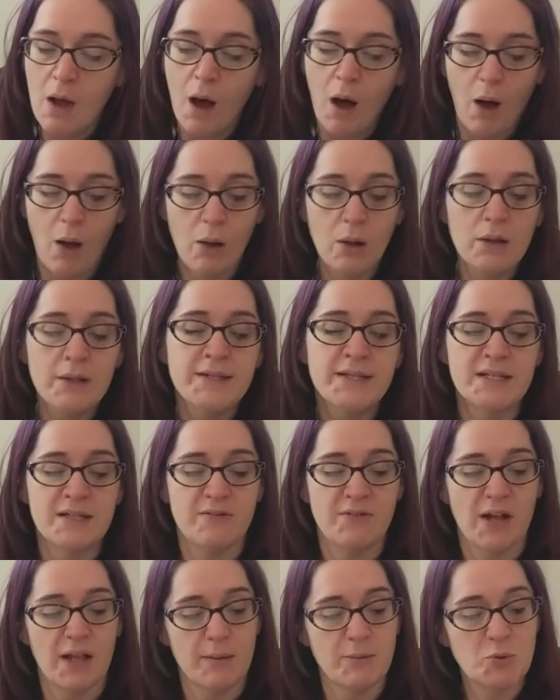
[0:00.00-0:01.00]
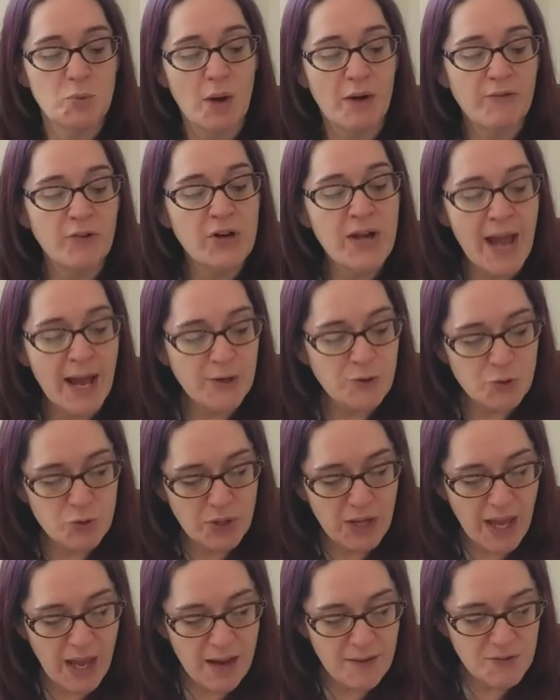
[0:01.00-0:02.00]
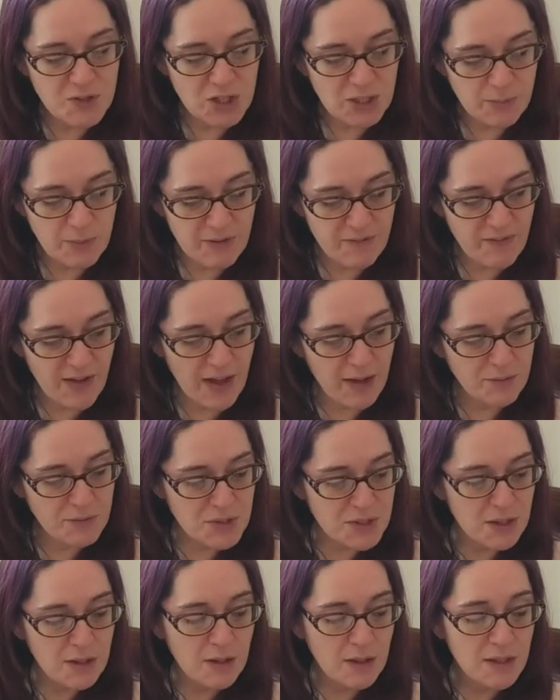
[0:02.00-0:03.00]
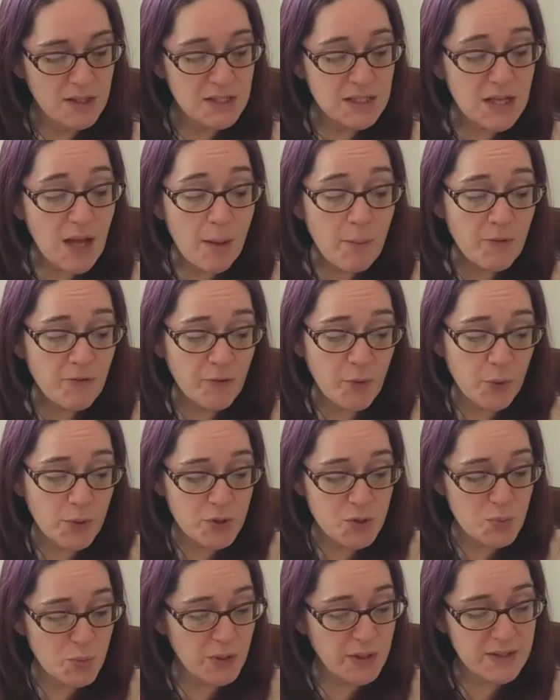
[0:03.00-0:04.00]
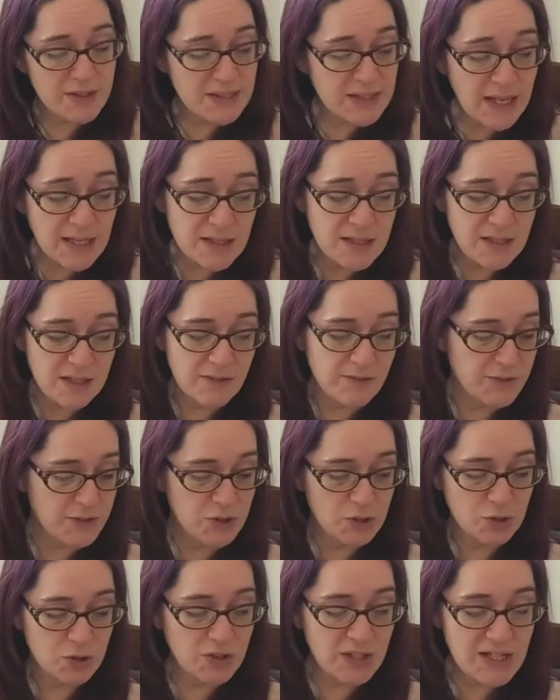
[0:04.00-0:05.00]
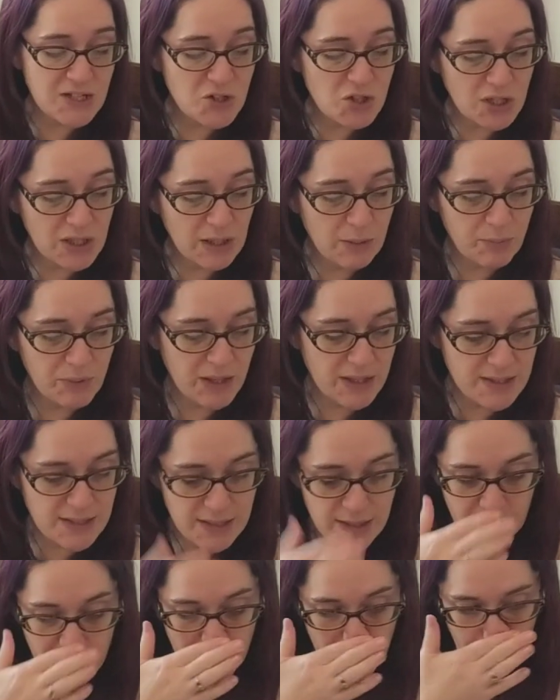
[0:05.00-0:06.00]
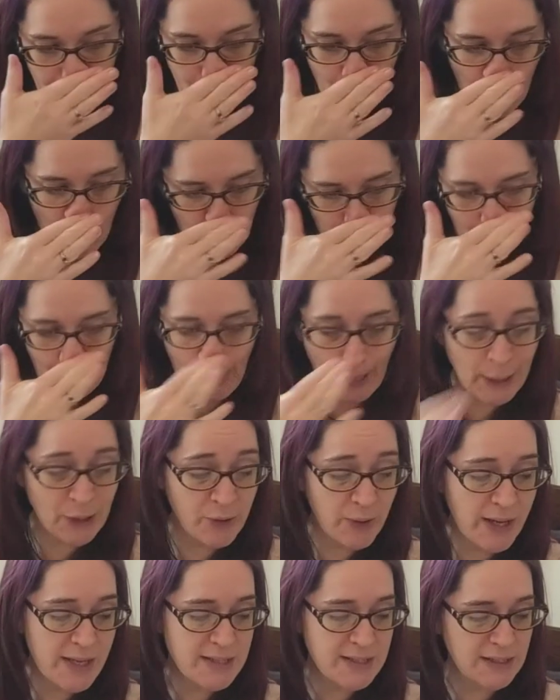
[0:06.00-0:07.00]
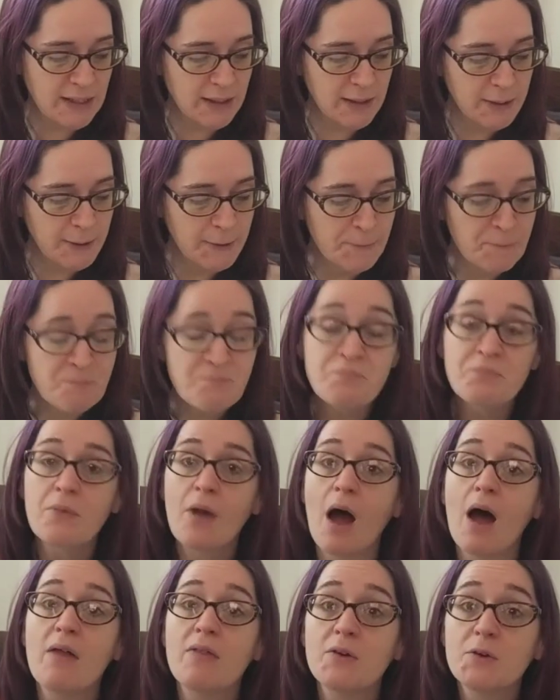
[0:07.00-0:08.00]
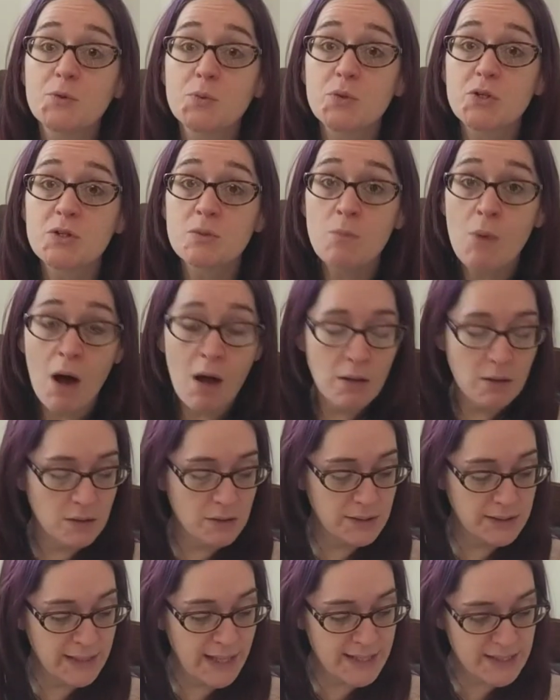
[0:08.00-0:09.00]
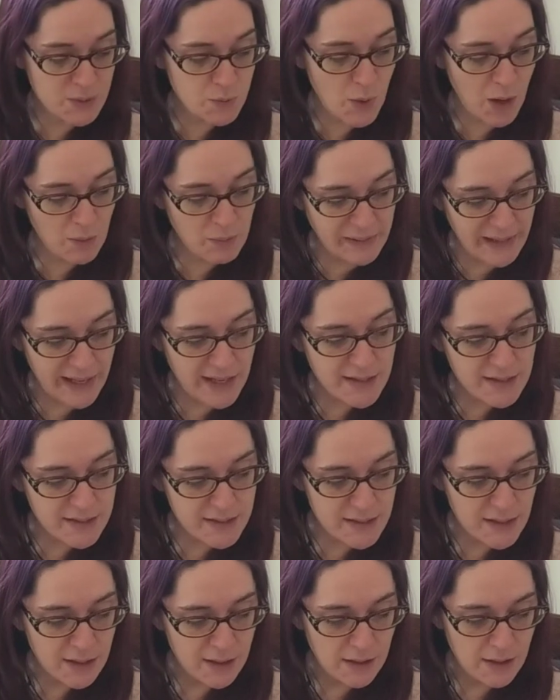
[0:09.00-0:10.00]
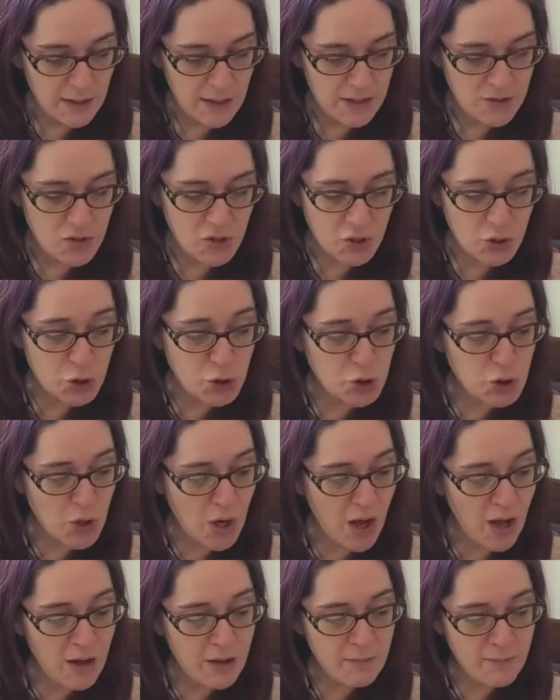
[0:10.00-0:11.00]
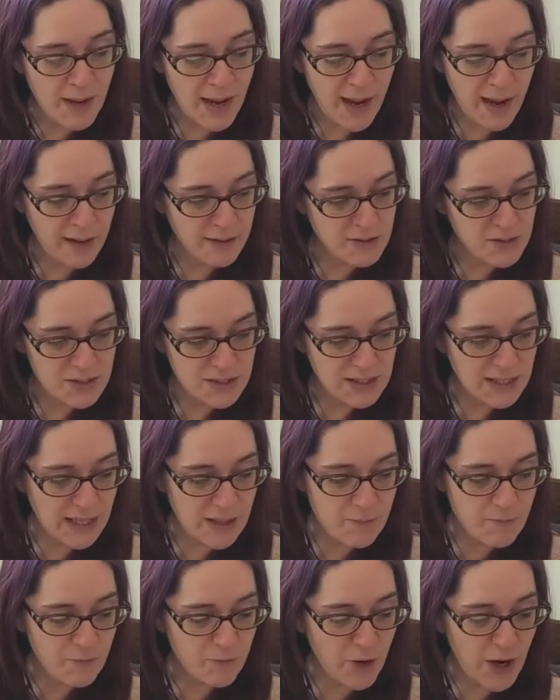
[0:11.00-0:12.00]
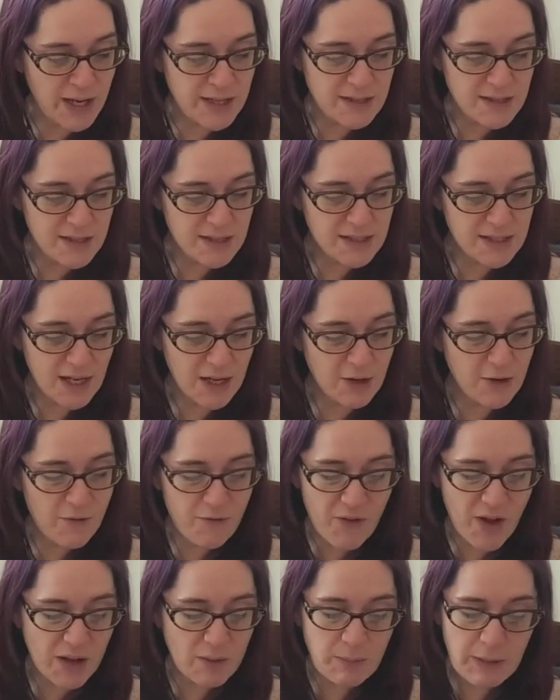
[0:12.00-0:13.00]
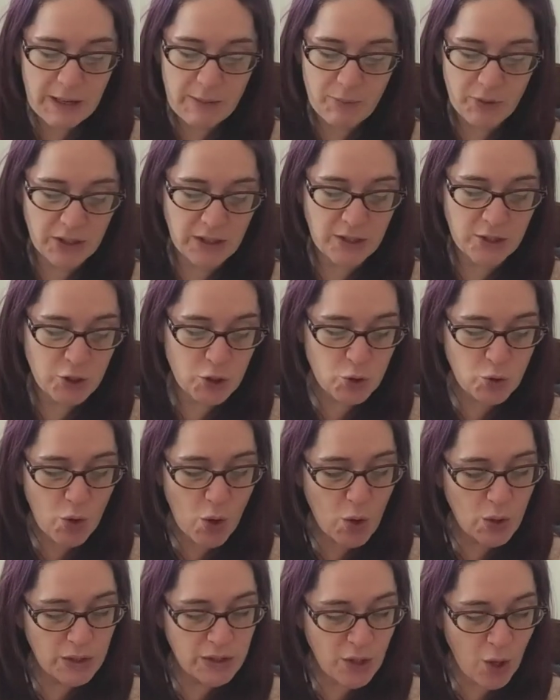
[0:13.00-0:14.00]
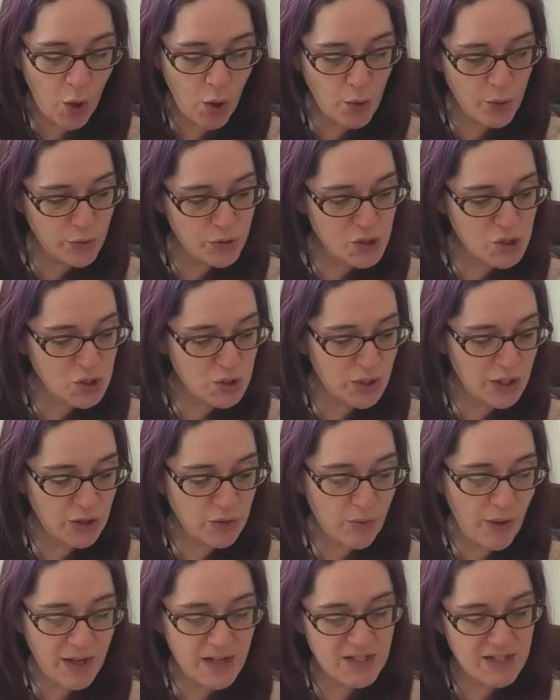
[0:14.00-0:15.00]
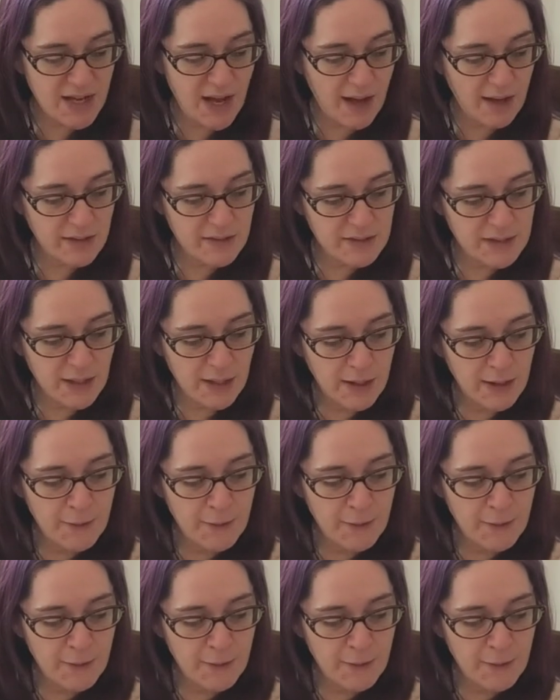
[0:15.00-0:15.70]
Holds developed wherever natural caves could be found. Some, of course, were extensive or strategically placed near good water and grazing. Others were smaller and less well placed. It took a strong man to keep frantic, terrified people in control in the holds during threat attacks.